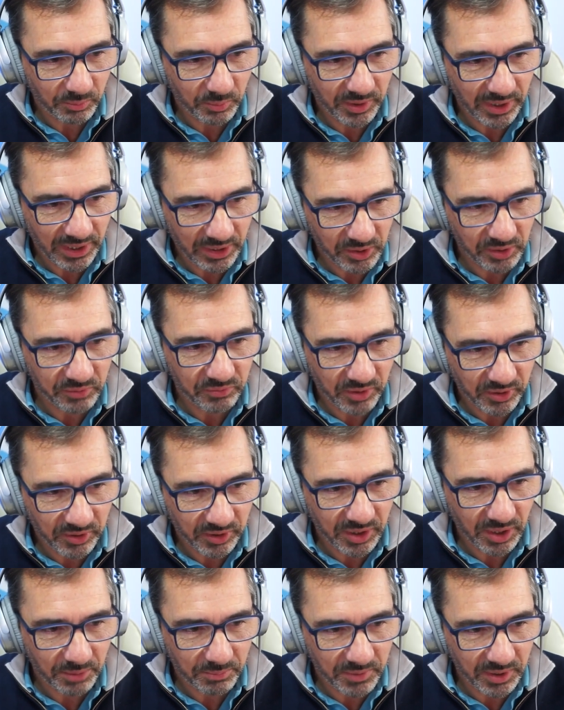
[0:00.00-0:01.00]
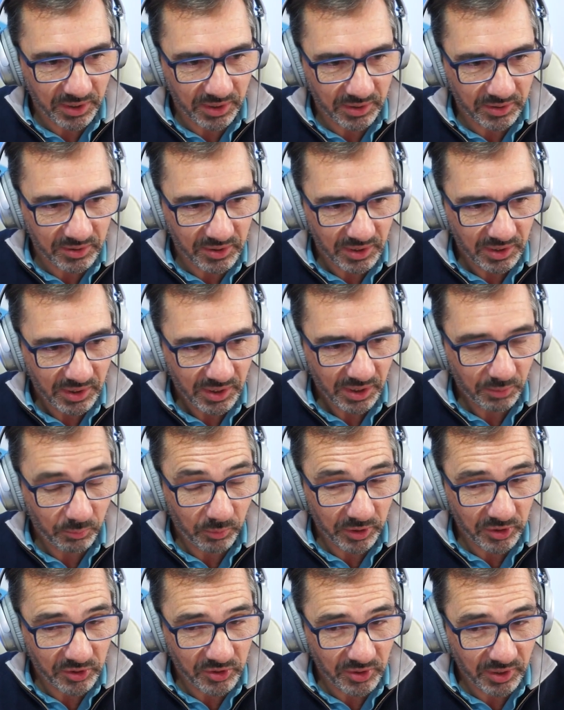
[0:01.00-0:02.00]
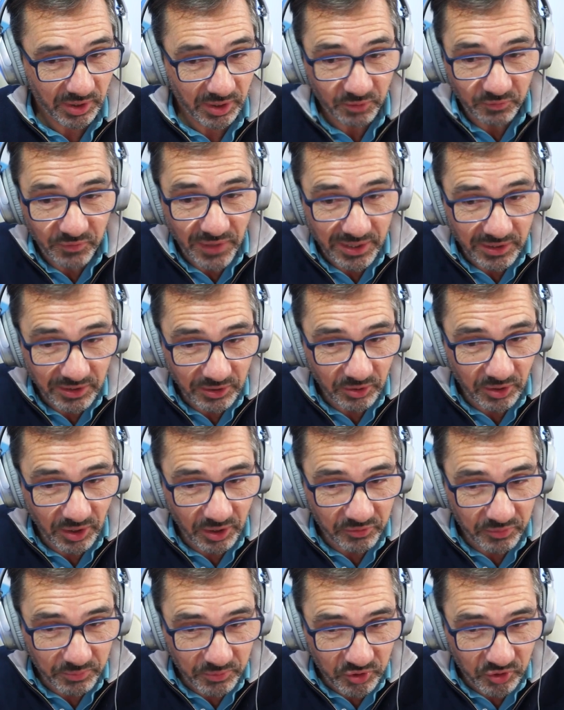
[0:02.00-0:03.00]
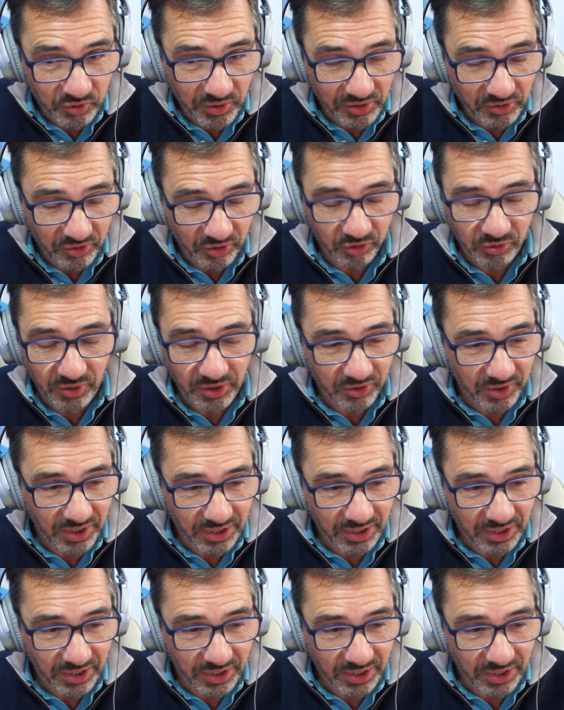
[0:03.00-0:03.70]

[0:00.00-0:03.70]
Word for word: with how you've run the company and and what you're doing, and the fact that you go from strength to strength.